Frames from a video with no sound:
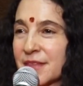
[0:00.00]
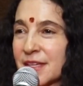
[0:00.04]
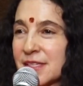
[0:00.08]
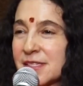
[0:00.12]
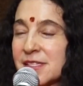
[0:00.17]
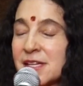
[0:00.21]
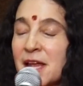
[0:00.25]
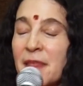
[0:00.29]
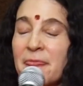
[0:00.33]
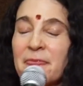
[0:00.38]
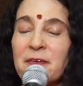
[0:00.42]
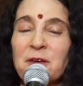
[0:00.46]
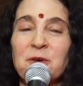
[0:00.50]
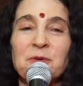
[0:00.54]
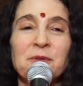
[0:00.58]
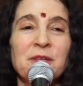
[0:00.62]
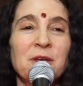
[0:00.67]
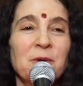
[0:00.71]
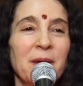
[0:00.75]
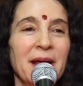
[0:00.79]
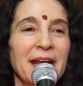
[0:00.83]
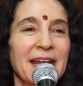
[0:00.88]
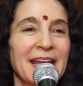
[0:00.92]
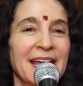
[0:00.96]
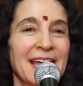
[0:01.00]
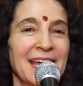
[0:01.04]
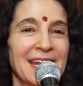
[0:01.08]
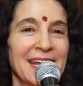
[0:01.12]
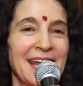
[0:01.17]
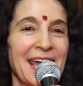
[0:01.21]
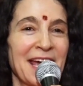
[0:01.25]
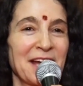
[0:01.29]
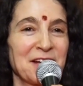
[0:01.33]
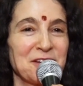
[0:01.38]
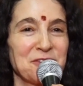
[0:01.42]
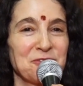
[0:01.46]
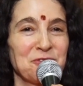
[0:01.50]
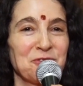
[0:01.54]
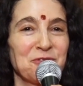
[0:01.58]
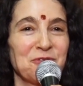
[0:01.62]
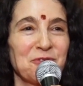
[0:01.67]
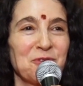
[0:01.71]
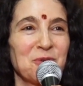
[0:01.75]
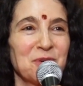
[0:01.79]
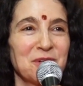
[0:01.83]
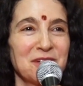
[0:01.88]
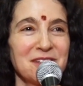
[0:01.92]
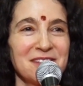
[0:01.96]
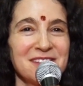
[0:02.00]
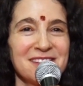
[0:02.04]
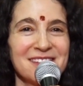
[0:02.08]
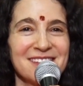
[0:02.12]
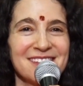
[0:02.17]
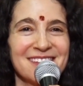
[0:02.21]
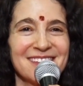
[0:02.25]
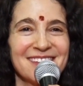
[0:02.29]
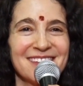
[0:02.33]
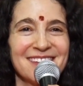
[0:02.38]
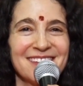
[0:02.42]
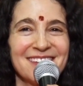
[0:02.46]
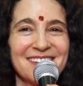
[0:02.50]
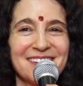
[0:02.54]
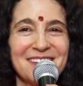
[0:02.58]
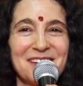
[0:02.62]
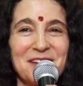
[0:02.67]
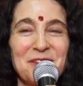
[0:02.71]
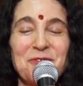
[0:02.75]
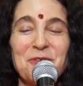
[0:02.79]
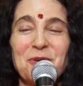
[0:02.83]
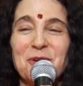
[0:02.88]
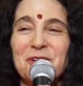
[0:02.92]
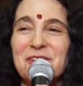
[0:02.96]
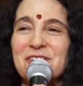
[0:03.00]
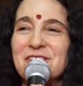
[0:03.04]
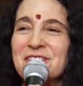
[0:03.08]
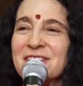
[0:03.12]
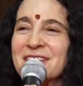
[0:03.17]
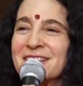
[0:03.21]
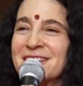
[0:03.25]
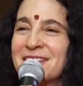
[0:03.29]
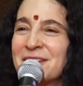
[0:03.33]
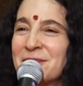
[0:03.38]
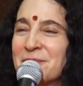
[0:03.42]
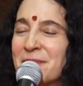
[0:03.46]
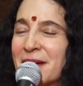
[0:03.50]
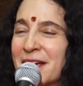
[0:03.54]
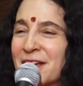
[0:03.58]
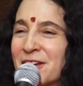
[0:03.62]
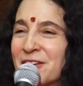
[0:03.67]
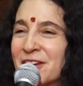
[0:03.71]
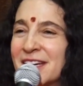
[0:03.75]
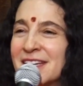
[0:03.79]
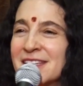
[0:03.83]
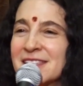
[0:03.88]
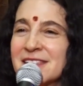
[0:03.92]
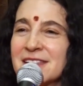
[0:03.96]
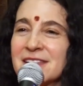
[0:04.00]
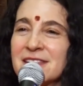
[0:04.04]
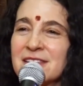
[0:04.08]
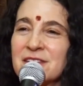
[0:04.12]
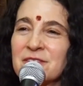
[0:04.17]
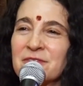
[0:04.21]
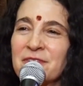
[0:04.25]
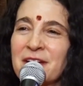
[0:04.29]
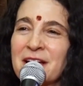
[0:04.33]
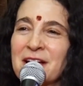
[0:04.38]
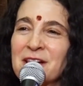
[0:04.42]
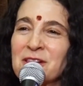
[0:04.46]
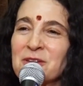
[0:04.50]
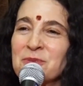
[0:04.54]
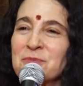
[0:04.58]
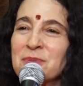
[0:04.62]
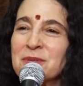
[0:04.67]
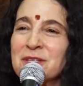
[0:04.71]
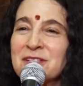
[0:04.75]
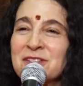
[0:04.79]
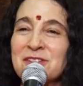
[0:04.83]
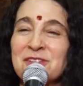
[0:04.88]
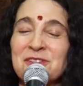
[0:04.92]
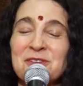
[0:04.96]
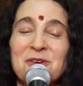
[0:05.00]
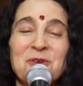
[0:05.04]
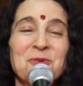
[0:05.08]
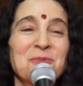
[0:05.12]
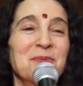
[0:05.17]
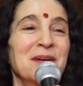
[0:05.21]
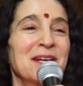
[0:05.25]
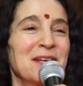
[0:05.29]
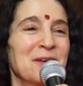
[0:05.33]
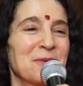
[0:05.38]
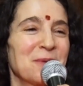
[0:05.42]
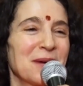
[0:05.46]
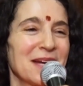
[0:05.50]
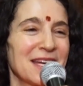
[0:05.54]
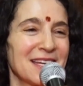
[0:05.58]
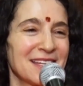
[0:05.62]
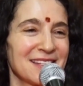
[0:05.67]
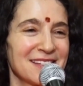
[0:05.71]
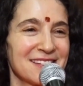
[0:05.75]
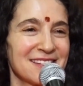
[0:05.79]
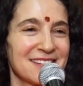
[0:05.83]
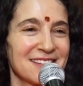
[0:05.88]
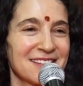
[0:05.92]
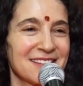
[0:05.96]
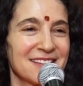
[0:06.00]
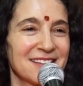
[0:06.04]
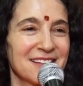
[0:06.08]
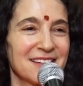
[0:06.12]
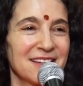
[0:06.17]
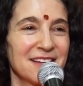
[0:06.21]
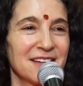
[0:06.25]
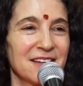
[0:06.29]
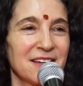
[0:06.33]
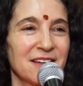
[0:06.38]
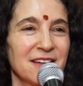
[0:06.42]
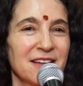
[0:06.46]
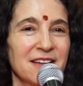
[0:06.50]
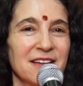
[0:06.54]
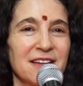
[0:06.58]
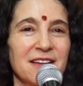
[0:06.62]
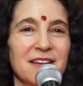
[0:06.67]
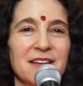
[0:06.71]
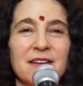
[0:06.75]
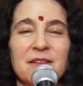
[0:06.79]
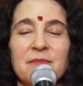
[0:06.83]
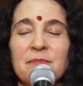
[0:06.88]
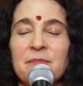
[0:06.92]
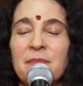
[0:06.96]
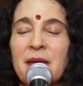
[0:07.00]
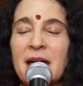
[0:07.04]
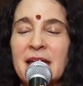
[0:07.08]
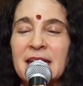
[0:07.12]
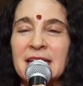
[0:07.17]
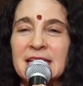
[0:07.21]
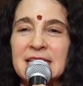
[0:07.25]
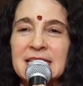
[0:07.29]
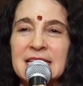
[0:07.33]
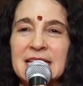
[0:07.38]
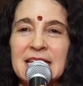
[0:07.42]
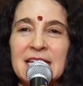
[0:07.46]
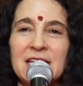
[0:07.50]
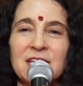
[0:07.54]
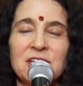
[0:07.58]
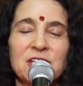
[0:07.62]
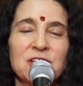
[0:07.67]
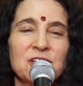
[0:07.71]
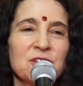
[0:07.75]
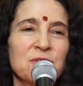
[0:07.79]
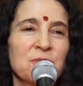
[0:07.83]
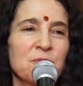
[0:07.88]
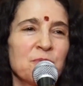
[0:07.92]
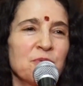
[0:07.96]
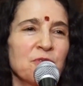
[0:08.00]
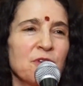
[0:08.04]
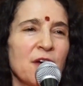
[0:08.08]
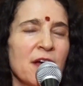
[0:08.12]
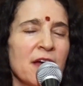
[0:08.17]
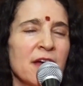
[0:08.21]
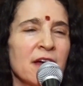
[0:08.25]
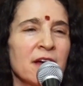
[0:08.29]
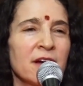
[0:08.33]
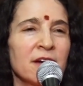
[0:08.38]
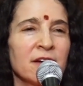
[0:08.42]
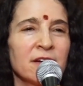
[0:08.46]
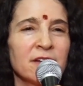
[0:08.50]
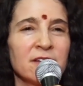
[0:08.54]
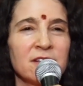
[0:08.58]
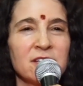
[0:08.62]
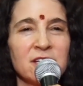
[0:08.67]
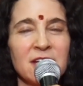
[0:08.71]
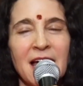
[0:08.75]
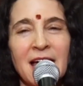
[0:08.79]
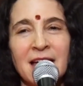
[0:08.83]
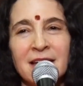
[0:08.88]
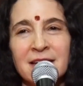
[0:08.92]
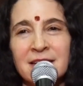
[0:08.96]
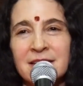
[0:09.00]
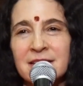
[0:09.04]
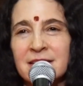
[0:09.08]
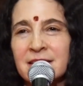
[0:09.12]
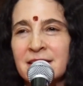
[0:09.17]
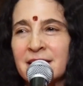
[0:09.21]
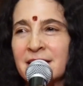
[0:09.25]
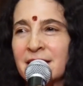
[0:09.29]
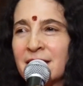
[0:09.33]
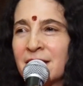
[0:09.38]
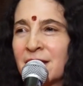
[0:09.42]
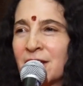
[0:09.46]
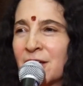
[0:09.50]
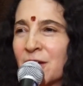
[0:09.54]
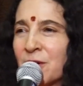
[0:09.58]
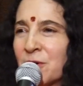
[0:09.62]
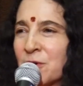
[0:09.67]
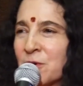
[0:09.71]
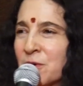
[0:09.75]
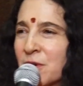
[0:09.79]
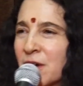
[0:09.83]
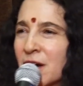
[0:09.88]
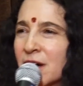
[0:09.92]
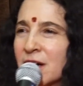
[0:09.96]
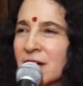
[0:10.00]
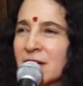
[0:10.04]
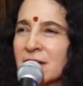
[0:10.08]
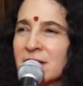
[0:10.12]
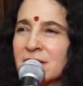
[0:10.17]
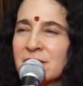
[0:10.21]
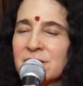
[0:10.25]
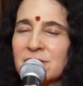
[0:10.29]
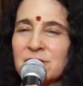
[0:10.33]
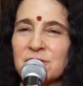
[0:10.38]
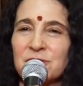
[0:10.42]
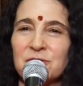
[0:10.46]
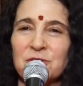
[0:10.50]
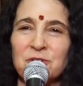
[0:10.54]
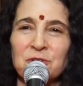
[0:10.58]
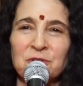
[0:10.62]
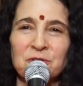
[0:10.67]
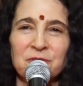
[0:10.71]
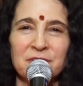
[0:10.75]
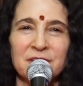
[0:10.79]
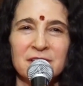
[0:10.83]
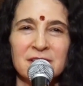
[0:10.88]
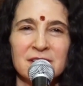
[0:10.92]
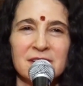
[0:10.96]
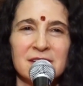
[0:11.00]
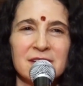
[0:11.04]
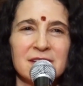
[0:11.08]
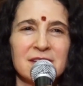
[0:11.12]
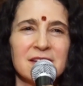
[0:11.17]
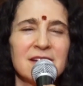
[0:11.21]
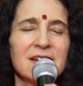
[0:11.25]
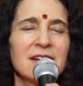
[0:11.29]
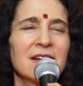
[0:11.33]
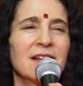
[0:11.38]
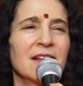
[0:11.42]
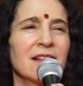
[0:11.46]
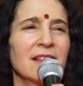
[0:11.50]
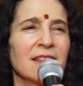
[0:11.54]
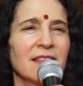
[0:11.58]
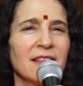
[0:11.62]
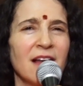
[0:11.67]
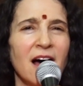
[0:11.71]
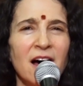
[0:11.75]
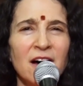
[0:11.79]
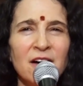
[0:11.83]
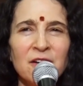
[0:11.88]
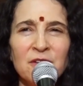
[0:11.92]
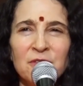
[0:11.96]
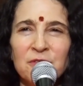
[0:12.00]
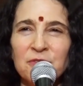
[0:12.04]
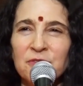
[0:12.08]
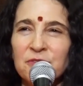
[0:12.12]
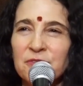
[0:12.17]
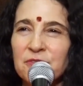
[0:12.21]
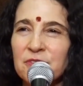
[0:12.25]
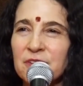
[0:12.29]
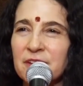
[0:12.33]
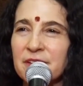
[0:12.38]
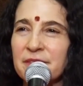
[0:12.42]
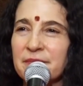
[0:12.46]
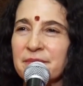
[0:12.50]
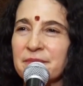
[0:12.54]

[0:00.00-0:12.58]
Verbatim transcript: It's not the only way to get nectar, of course. Fortunately, by grace, it's available in so many ways meditation, prayer, chanting, yoga, service, love.